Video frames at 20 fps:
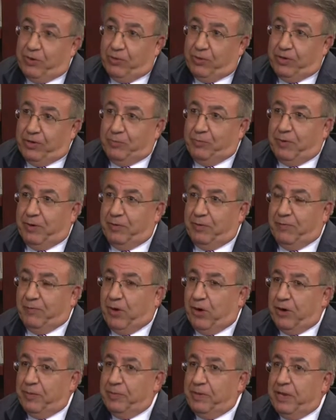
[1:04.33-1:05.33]
Department of
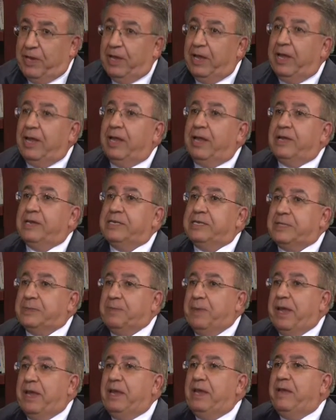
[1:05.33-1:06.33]
Army
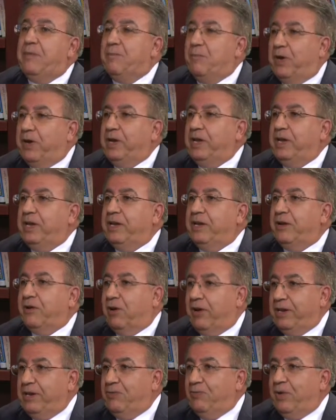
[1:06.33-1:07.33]
spend the money in the
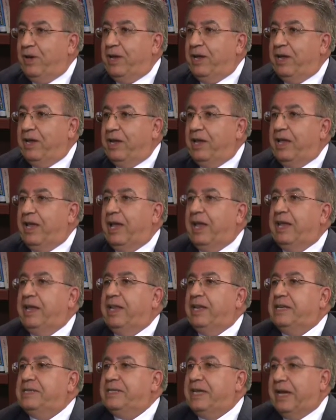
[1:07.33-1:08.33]
right way and
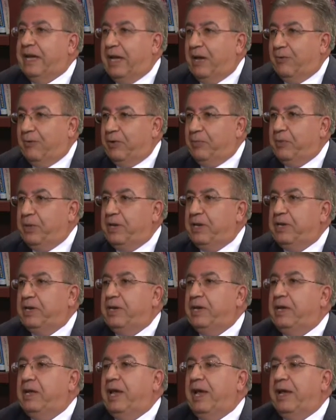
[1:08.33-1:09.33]
there is
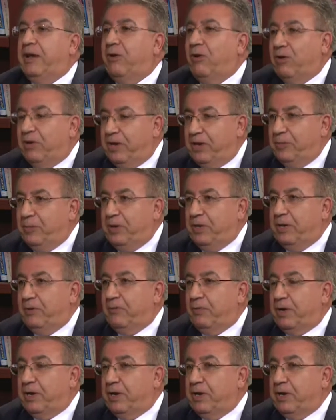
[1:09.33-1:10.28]
accountability and auditability for it.